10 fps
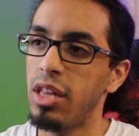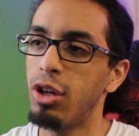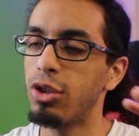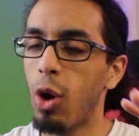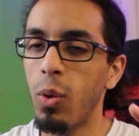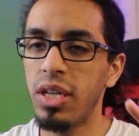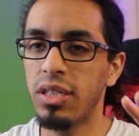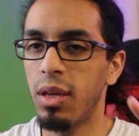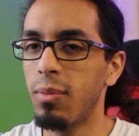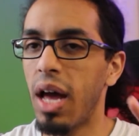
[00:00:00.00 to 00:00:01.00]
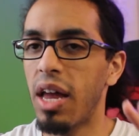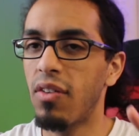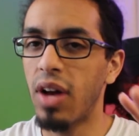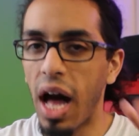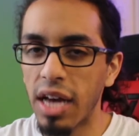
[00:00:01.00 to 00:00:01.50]
There's always some kind
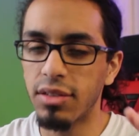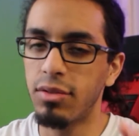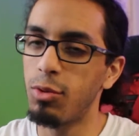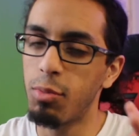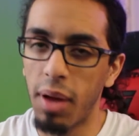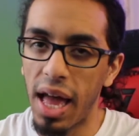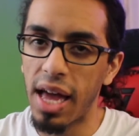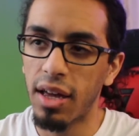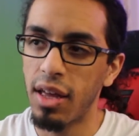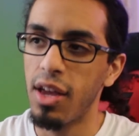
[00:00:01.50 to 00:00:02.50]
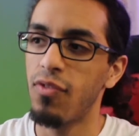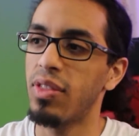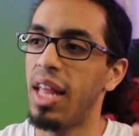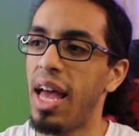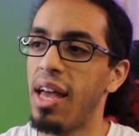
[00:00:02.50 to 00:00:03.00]
of costume pack
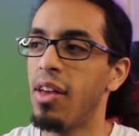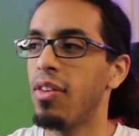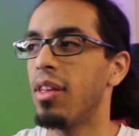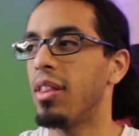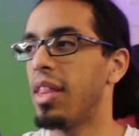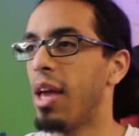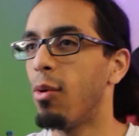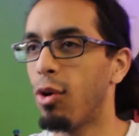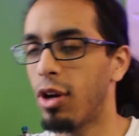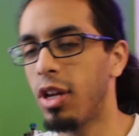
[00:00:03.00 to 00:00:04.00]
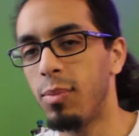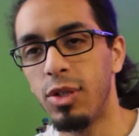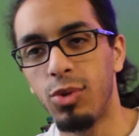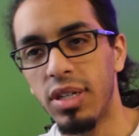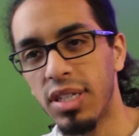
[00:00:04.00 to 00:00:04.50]
that they were going to
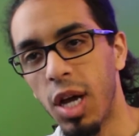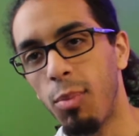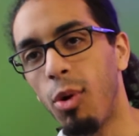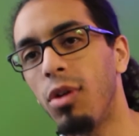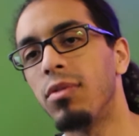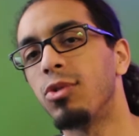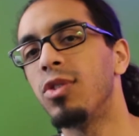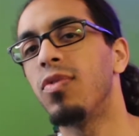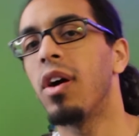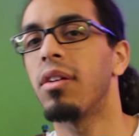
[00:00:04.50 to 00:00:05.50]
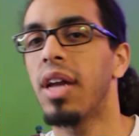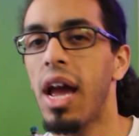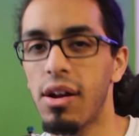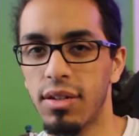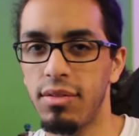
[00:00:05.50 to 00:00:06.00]
be dressing up all the Street Fighter
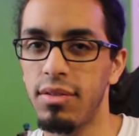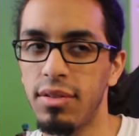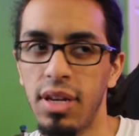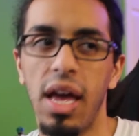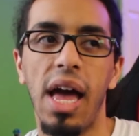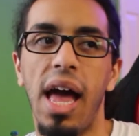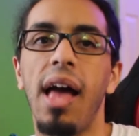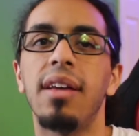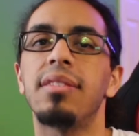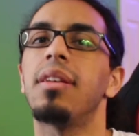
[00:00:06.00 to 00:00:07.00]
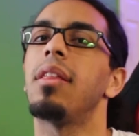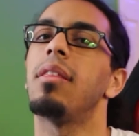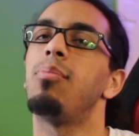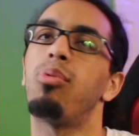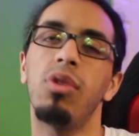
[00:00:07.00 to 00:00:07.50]
characters as
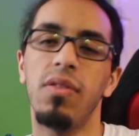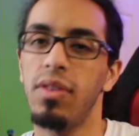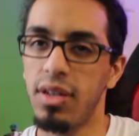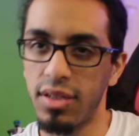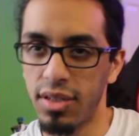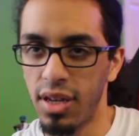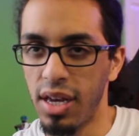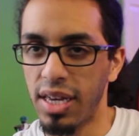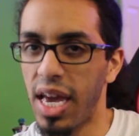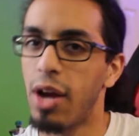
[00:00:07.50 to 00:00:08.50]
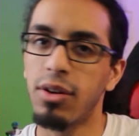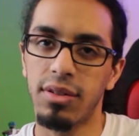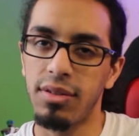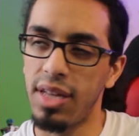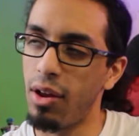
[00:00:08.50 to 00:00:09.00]
previous
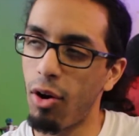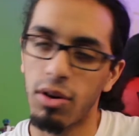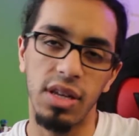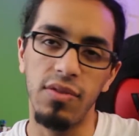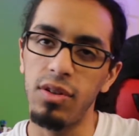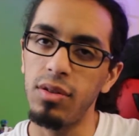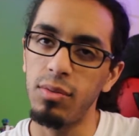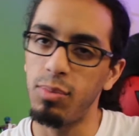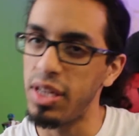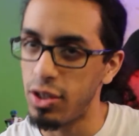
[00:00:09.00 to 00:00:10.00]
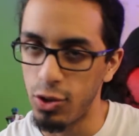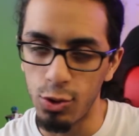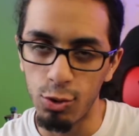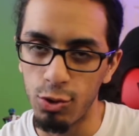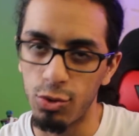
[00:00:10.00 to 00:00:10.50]
characters that aren't even being
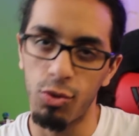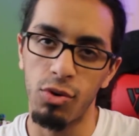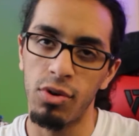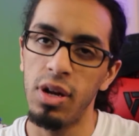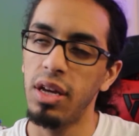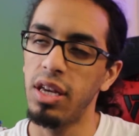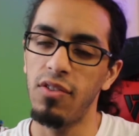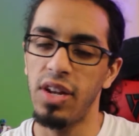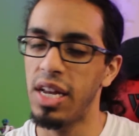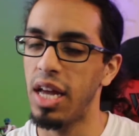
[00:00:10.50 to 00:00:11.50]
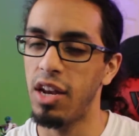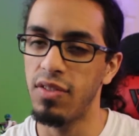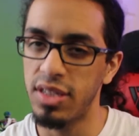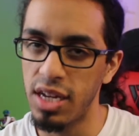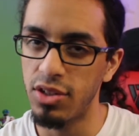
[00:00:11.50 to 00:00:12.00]
used or given any kind
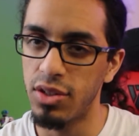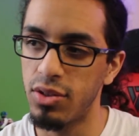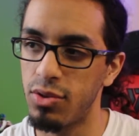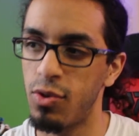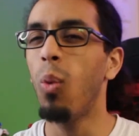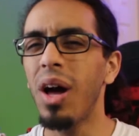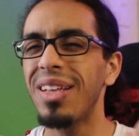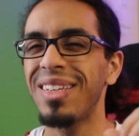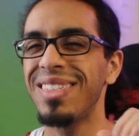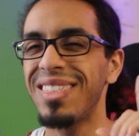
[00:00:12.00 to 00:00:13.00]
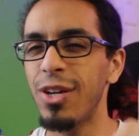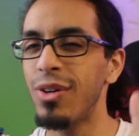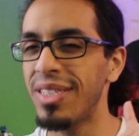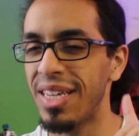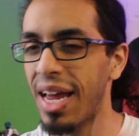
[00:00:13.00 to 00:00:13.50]
of attention to. What
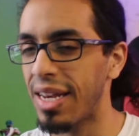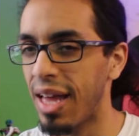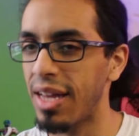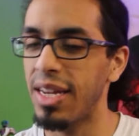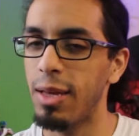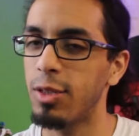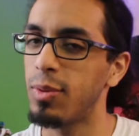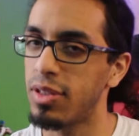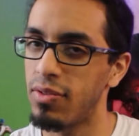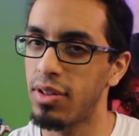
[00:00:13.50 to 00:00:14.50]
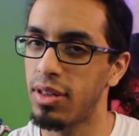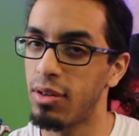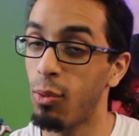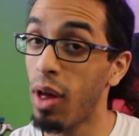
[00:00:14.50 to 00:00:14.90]
series did I not name specifically?